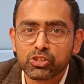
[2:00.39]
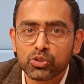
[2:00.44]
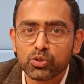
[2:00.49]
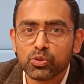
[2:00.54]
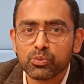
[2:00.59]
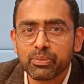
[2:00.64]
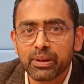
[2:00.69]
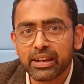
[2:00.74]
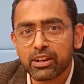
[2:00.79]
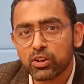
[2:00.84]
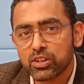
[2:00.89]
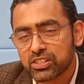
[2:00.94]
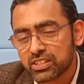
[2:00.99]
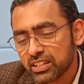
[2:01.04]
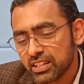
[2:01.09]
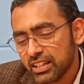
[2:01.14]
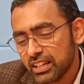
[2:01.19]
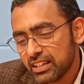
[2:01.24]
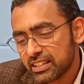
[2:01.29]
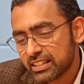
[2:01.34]
issue,
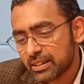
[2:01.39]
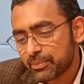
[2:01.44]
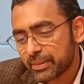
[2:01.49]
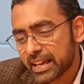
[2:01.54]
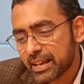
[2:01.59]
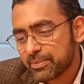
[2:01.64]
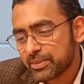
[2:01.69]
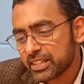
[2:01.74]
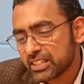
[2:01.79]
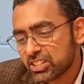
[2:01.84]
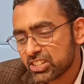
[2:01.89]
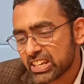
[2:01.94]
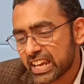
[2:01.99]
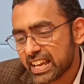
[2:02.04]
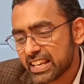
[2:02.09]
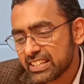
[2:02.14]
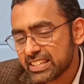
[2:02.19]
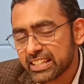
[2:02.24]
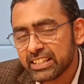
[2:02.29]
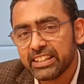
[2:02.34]
because sometimes the
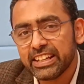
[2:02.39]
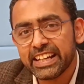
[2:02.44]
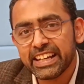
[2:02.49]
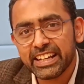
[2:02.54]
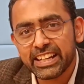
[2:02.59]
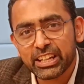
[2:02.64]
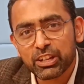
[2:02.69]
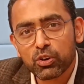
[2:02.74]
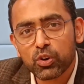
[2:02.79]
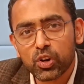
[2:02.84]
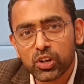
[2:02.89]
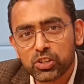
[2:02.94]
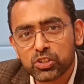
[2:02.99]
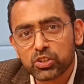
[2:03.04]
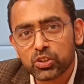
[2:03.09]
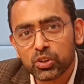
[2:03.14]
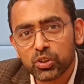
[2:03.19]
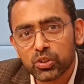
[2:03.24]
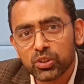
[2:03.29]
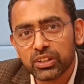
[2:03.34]
change in DDO
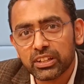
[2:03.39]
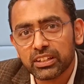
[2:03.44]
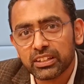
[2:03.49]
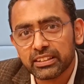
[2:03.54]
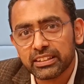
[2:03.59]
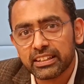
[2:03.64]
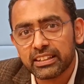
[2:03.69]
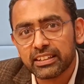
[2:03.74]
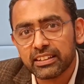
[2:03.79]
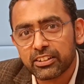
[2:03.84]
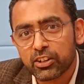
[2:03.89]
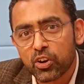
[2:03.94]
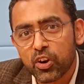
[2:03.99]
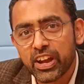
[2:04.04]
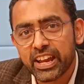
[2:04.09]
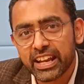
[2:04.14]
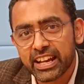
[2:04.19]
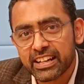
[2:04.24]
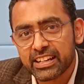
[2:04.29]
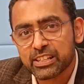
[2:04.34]
also, the
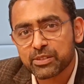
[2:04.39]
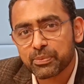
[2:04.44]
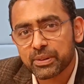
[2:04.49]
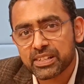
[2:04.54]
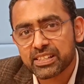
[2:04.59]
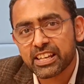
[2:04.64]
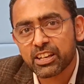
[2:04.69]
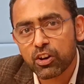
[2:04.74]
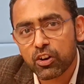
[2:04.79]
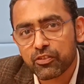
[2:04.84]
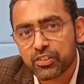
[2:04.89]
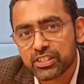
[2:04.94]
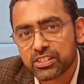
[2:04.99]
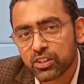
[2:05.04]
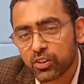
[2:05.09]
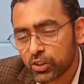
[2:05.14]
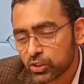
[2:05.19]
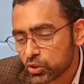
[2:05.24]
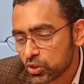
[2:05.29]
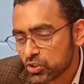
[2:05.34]
drawing and dispersing
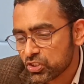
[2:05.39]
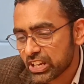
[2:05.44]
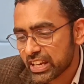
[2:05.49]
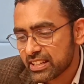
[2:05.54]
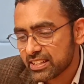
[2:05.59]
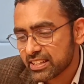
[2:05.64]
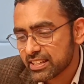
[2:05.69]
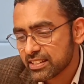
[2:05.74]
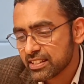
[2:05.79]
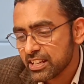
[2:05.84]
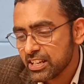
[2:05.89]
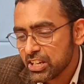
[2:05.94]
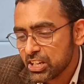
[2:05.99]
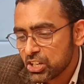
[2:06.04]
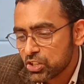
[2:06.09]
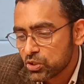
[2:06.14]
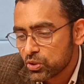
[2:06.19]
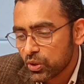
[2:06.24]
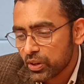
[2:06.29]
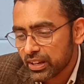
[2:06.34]
officer also changes.
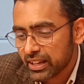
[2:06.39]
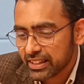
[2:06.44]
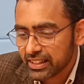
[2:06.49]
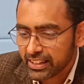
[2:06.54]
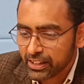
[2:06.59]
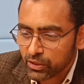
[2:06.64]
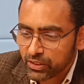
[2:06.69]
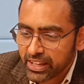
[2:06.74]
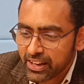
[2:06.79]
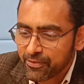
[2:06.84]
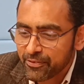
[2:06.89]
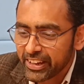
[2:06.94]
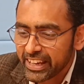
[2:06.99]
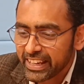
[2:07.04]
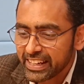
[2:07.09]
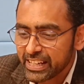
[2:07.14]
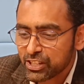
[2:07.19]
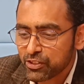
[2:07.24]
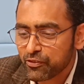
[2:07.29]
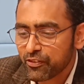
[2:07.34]
So there are
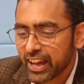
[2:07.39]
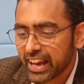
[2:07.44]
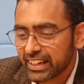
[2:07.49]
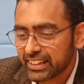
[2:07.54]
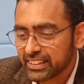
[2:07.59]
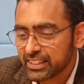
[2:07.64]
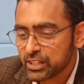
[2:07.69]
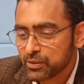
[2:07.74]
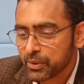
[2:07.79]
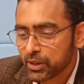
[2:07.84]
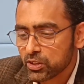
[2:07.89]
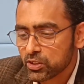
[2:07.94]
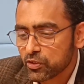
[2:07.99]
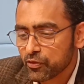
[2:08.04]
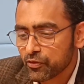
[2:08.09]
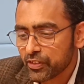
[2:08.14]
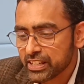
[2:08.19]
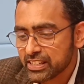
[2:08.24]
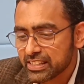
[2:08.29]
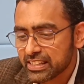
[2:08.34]
various factors because
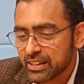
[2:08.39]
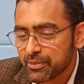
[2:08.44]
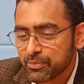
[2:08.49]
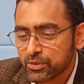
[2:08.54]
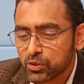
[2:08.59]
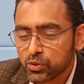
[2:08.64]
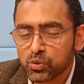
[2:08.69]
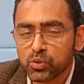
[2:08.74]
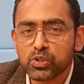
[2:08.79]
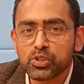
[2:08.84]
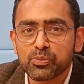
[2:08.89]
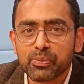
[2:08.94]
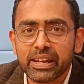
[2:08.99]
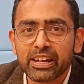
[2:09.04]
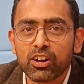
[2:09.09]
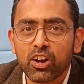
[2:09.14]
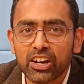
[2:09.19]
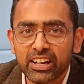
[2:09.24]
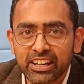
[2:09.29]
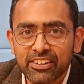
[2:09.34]
of which some schools
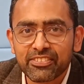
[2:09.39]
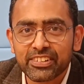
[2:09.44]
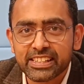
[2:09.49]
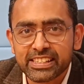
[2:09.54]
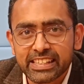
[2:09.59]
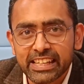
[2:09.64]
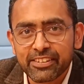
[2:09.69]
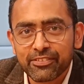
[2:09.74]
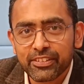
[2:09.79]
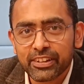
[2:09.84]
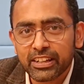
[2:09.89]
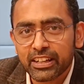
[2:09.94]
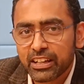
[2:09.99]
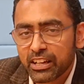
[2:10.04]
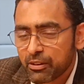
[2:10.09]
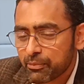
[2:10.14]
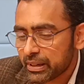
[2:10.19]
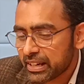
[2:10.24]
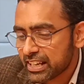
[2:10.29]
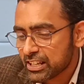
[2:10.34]
may not have received.
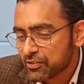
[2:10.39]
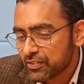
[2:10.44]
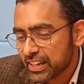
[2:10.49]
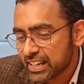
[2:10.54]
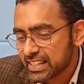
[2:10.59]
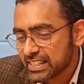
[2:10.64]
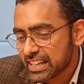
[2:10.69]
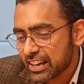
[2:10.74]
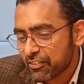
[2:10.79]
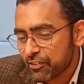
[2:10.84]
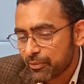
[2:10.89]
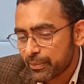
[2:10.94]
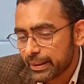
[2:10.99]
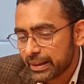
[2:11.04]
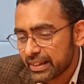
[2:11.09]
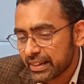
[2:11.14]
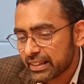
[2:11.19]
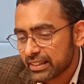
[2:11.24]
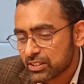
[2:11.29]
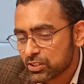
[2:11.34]
But as far as
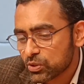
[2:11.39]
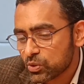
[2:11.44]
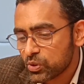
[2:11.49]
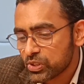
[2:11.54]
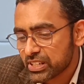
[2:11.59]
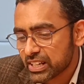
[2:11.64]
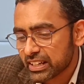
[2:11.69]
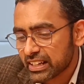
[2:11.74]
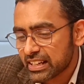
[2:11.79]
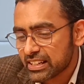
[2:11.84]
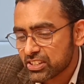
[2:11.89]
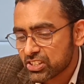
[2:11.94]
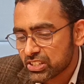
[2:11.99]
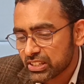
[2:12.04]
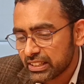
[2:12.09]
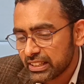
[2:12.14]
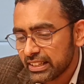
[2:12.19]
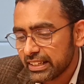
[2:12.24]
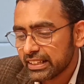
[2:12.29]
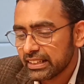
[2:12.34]
government schools are
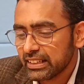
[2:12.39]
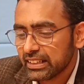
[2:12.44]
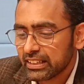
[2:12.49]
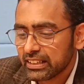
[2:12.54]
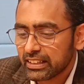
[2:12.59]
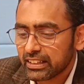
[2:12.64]
concerned,